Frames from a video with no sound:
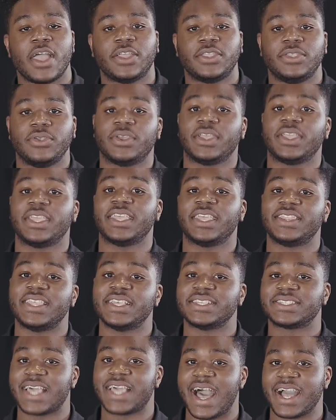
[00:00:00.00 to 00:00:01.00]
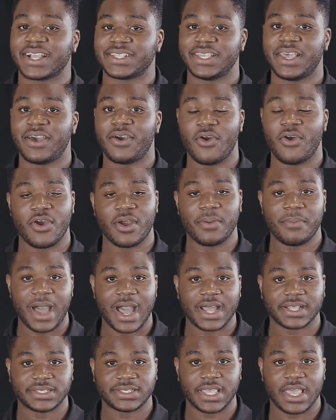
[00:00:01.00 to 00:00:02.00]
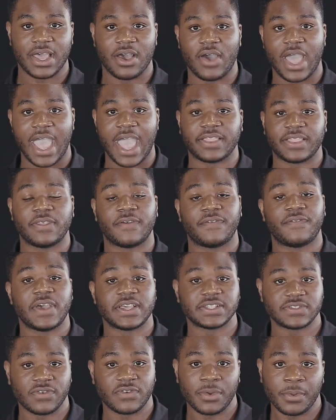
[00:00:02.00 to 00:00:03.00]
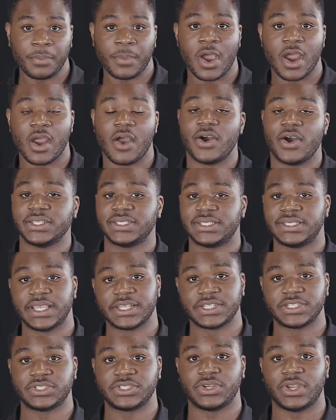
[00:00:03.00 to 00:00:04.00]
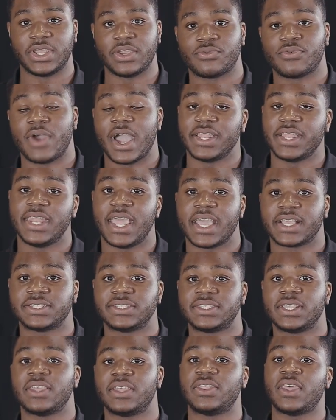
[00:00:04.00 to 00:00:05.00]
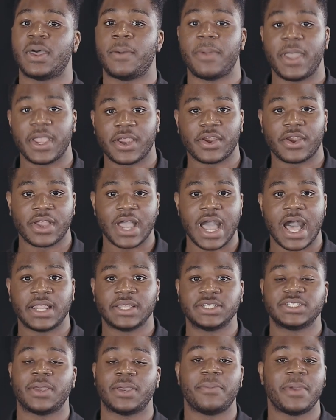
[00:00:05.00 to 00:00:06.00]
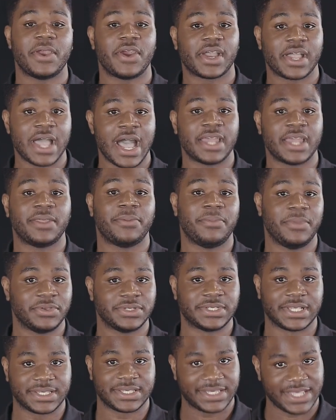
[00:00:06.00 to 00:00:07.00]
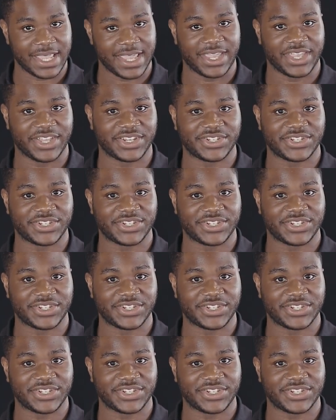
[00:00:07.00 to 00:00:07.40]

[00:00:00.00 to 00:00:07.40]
You can get this cocktail or mocktail at the Festival Bar on 6th Street, right next to the Baker College Americana Music Stage.